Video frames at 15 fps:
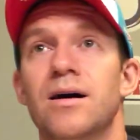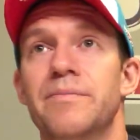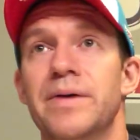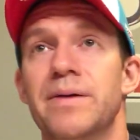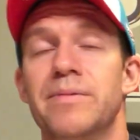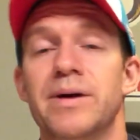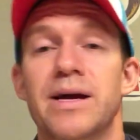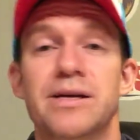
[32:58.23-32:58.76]

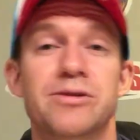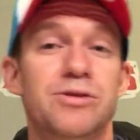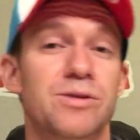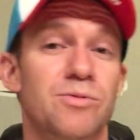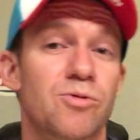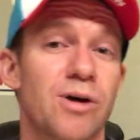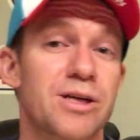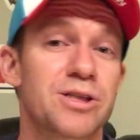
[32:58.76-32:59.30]
Maybe answer
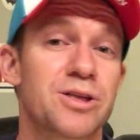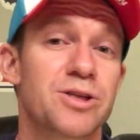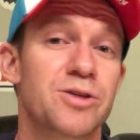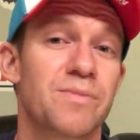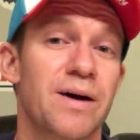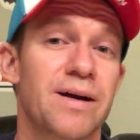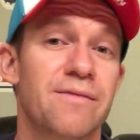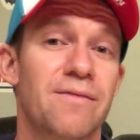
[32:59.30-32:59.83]
some questions
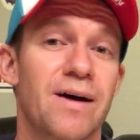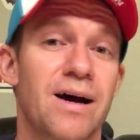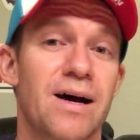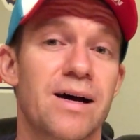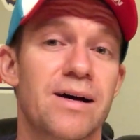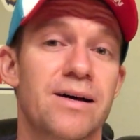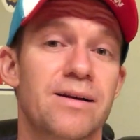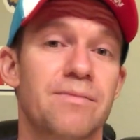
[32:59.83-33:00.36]
you might have
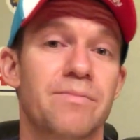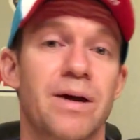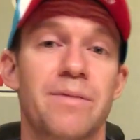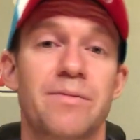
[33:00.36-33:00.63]
had,